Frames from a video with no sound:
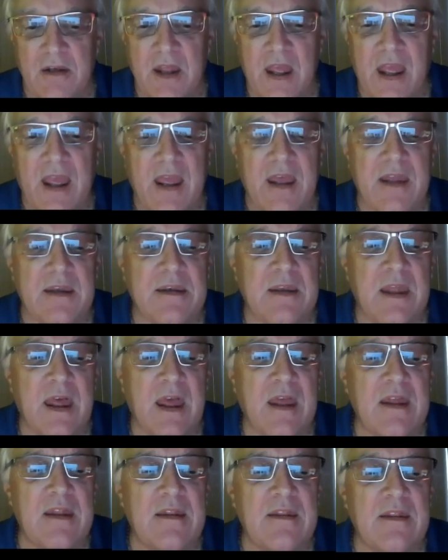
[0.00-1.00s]
And
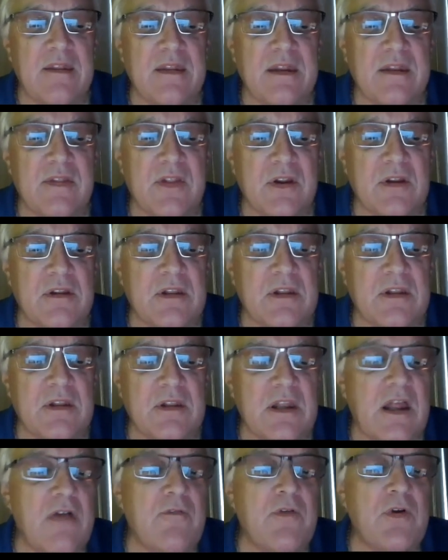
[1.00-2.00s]
the
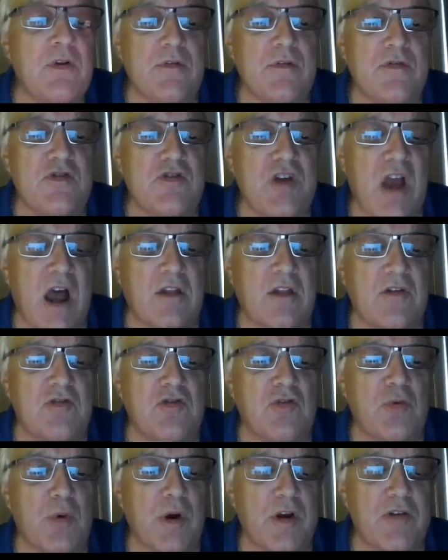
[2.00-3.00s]
level of challenge
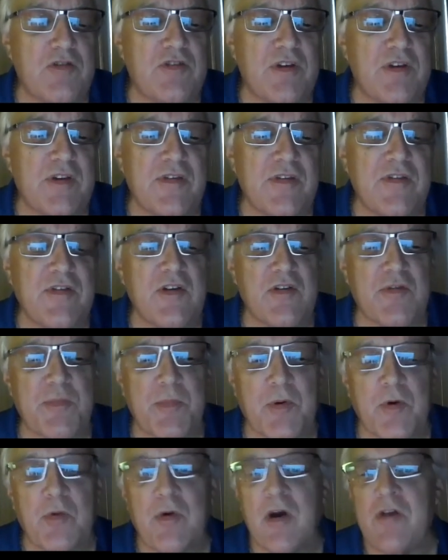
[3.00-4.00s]
questions gets
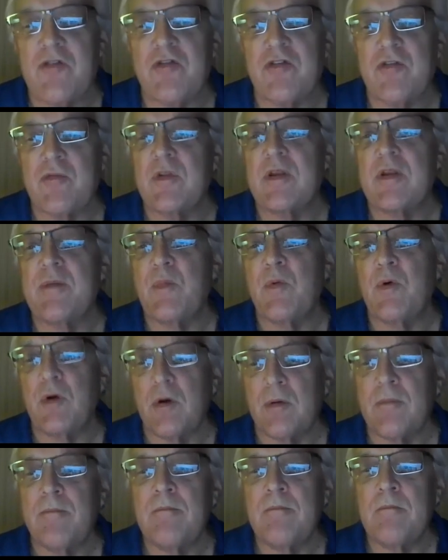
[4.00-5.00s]
progressively more
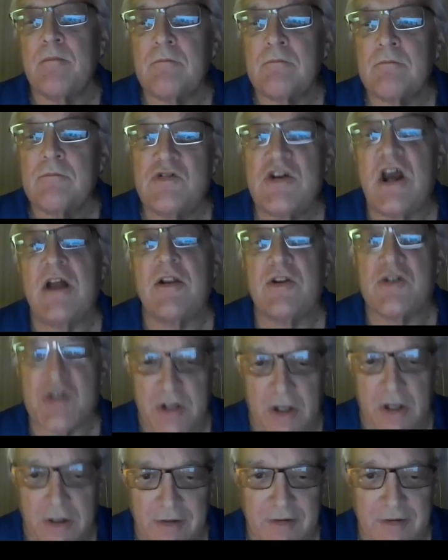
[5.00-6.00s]
challenging.